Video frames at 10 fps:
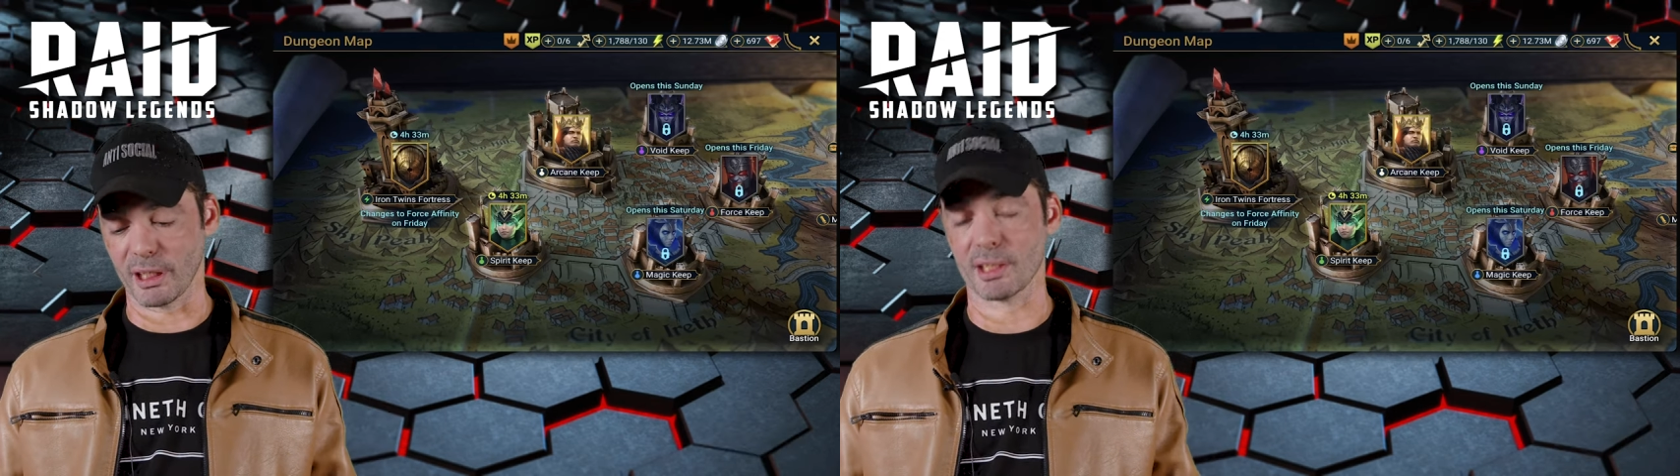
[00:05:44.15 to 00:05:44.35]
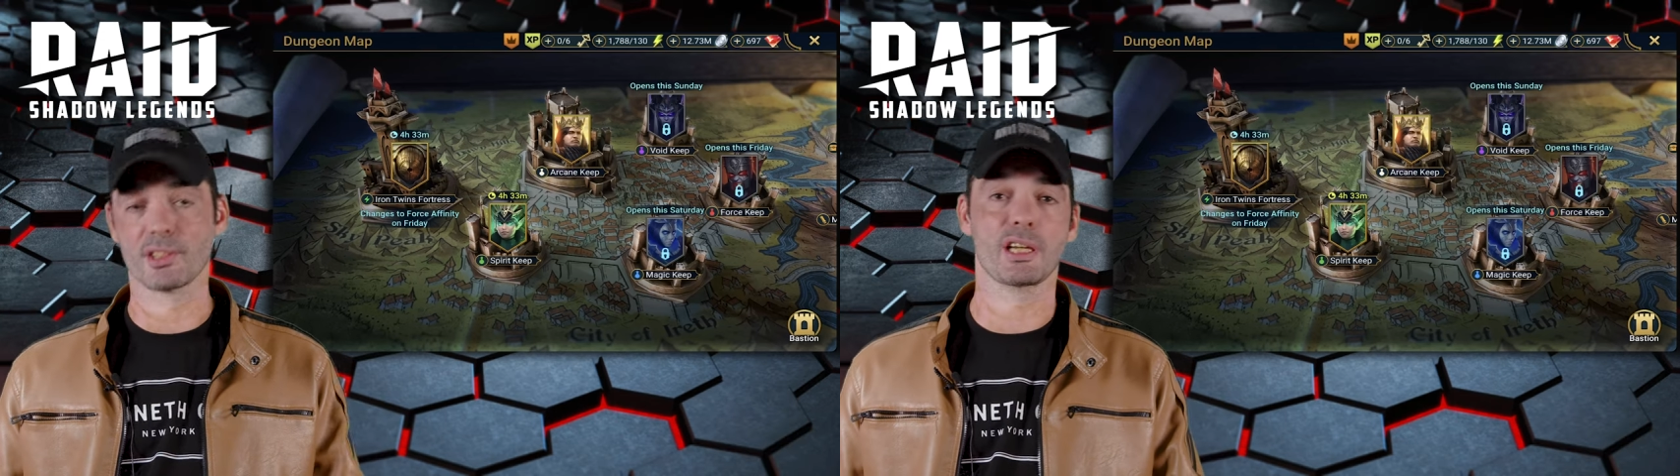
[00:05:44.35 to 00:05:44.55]

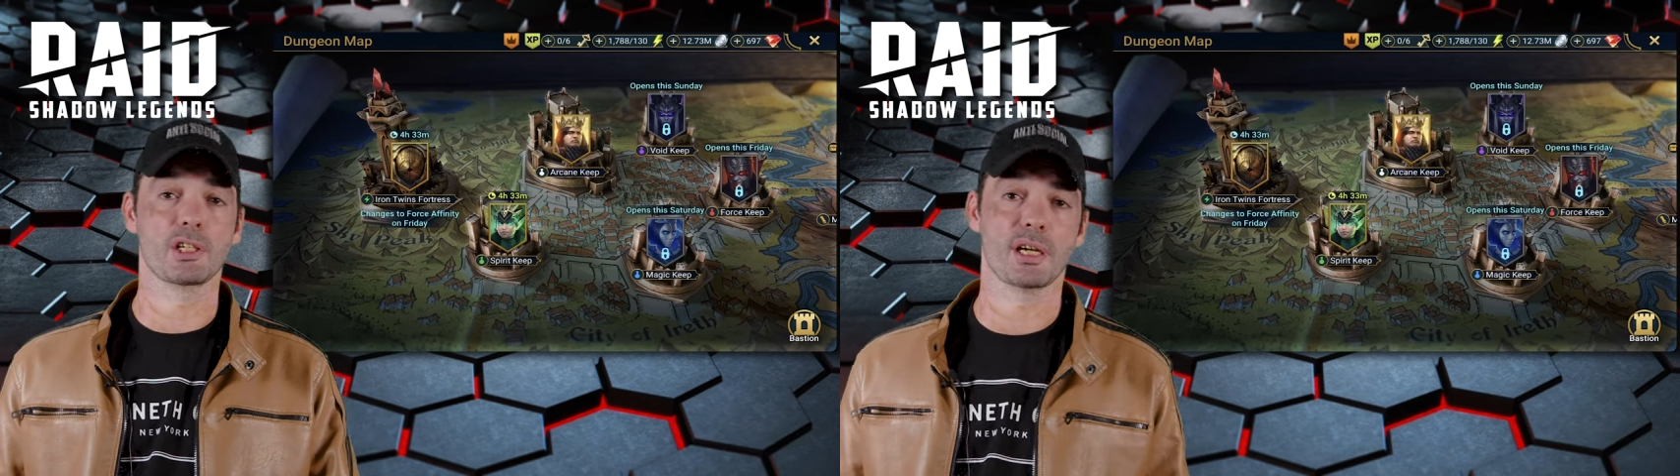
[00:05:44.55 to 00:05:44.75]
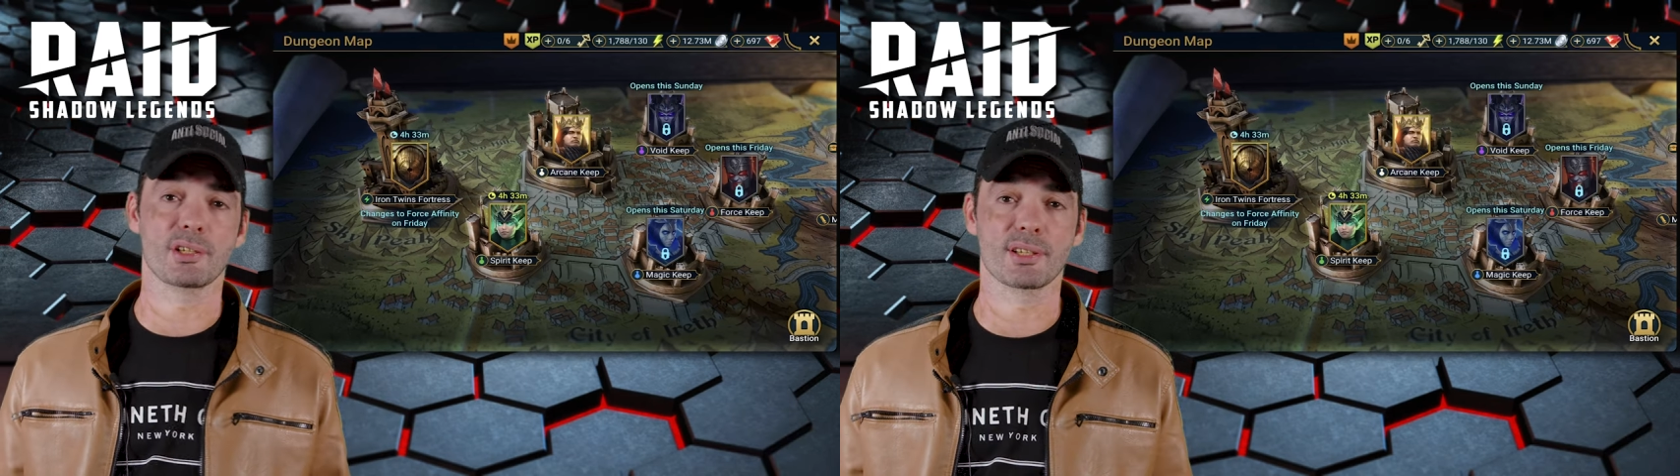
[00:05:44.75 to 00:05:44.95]
because
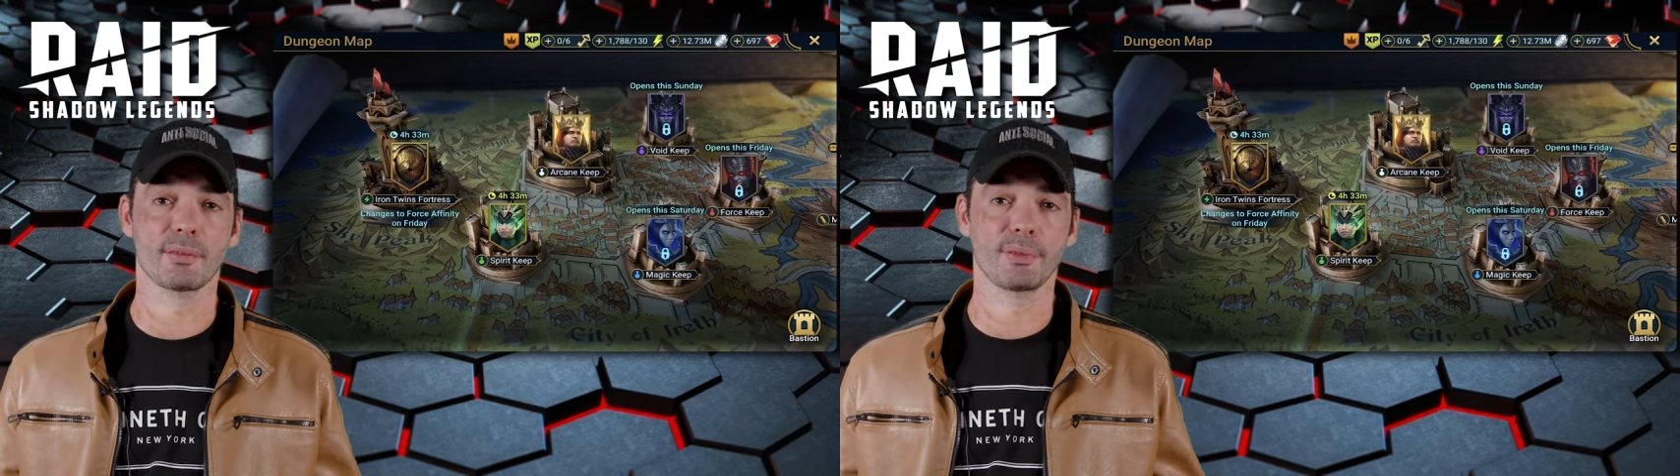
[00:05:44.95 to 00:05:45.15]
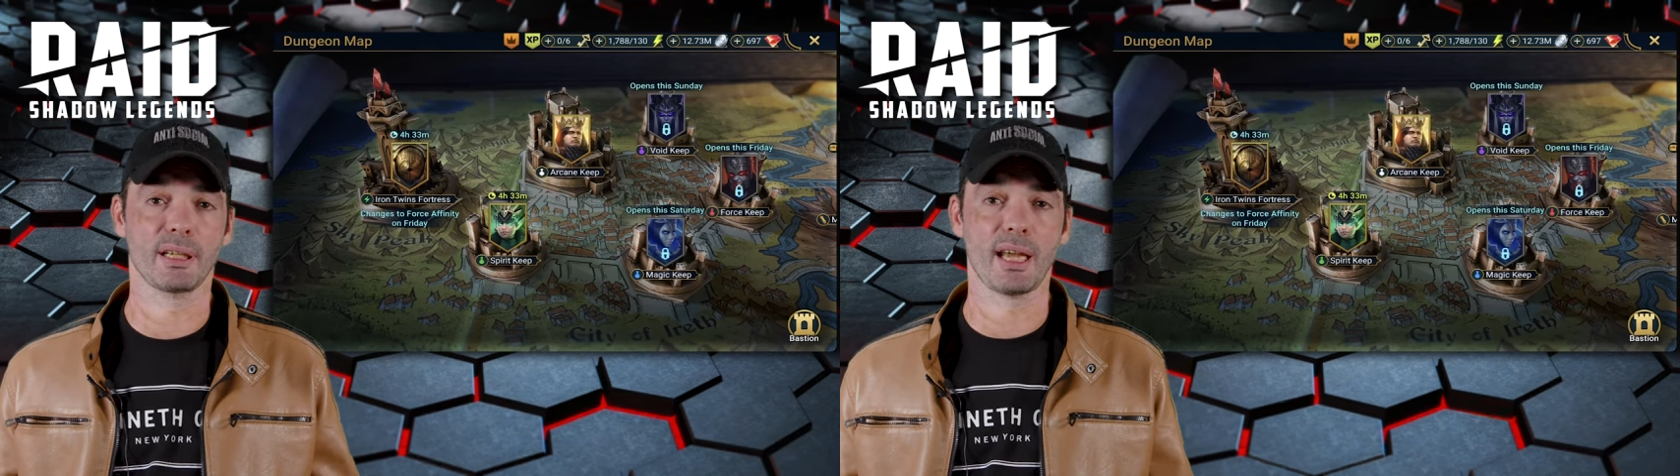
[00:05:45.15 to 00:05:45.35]
they changed
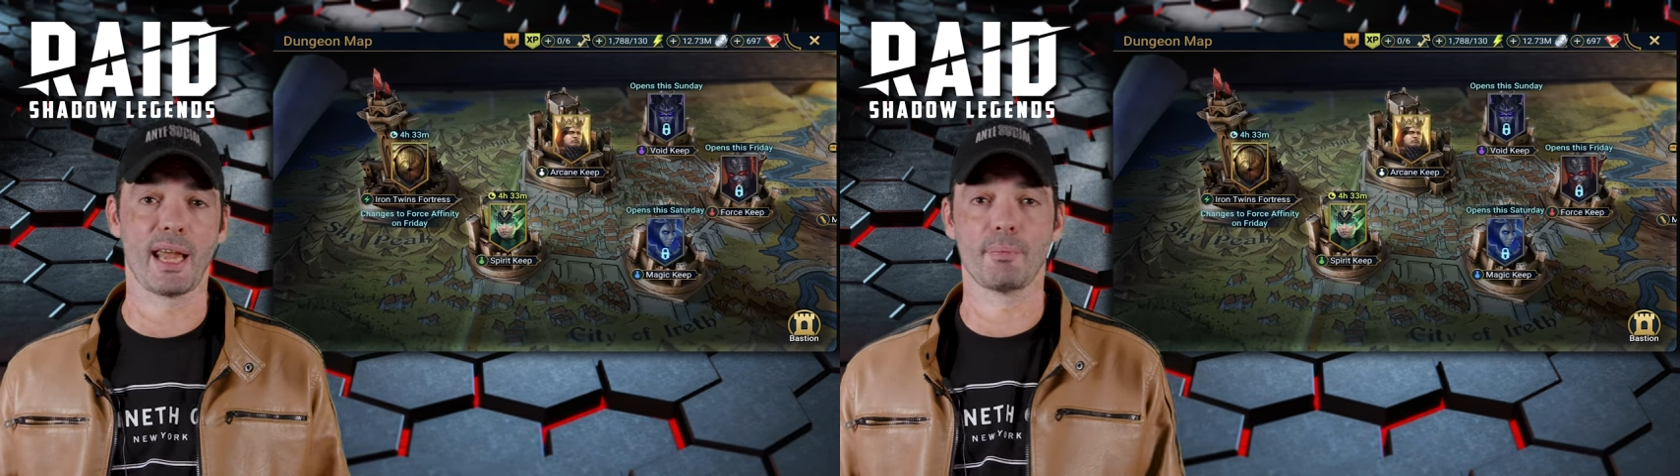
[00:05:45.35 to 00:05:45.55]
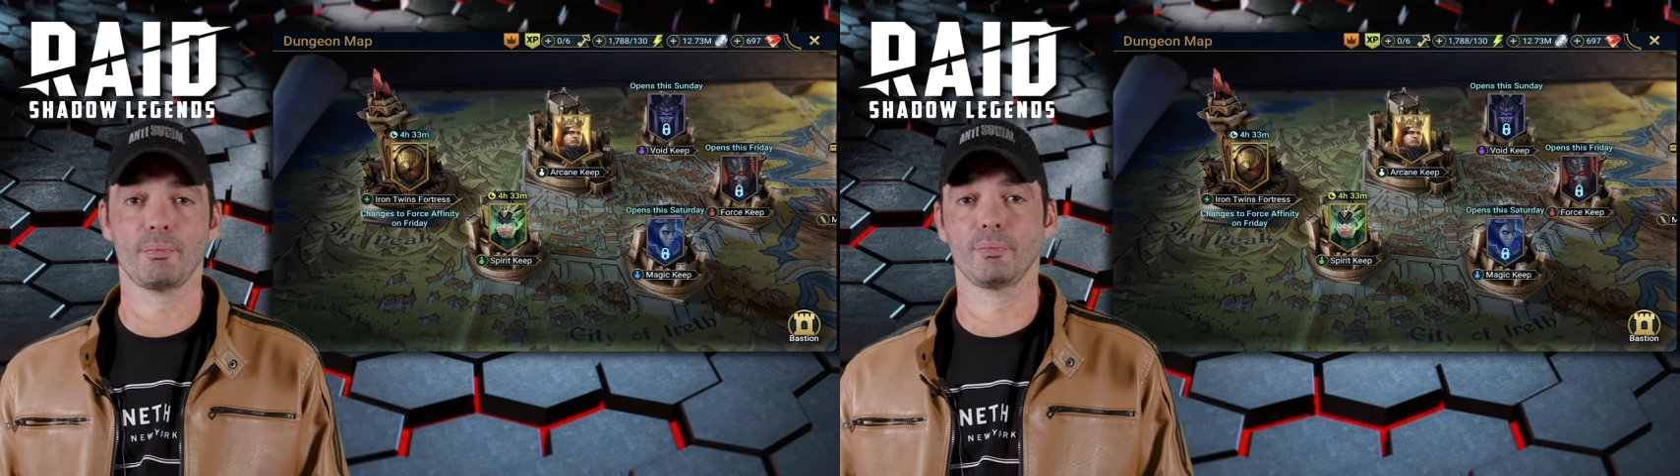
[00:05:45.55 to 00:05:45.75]
something in the
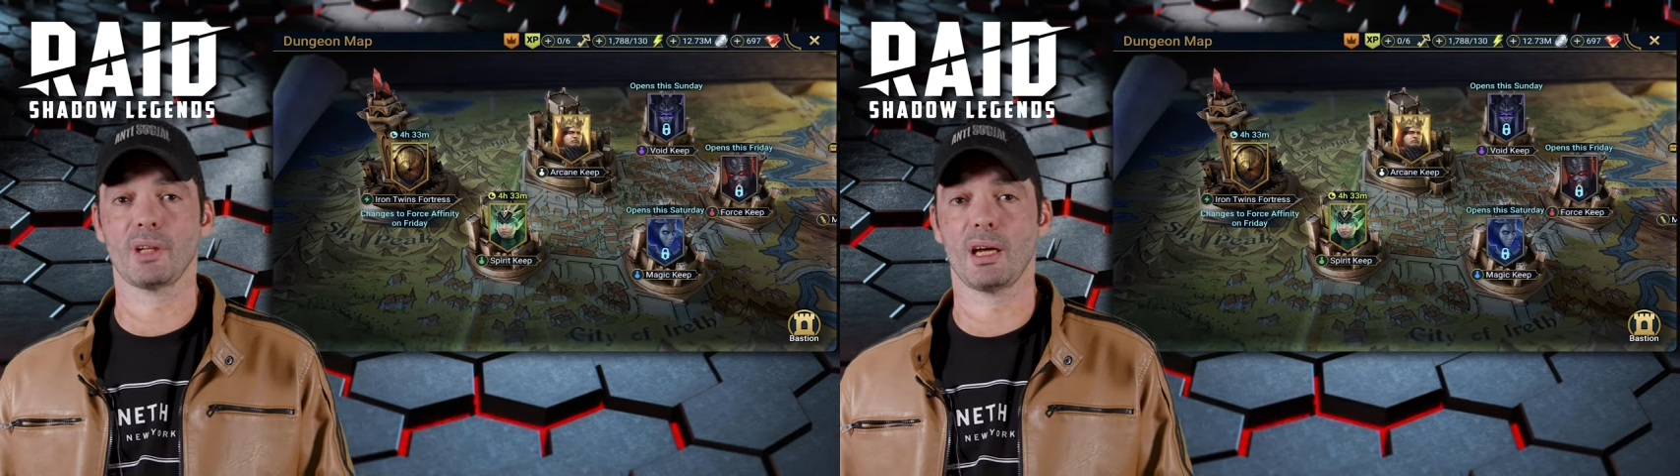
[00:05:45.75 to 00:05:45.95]
game,